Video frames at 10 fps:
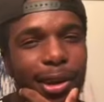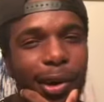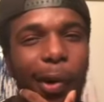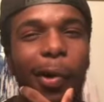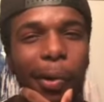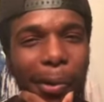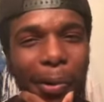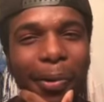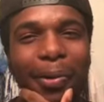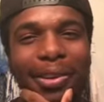
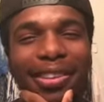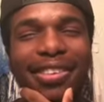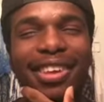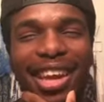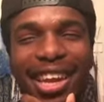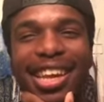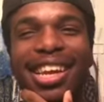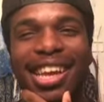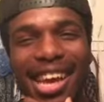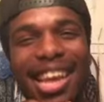Oh, say
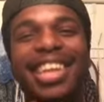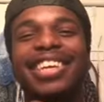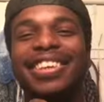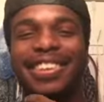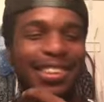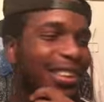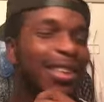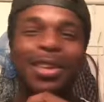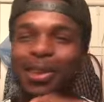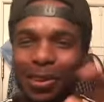less.
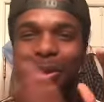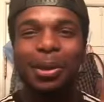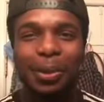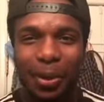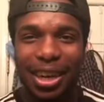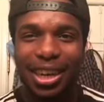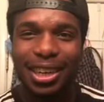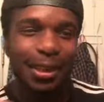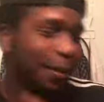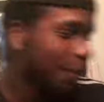So you know what I did?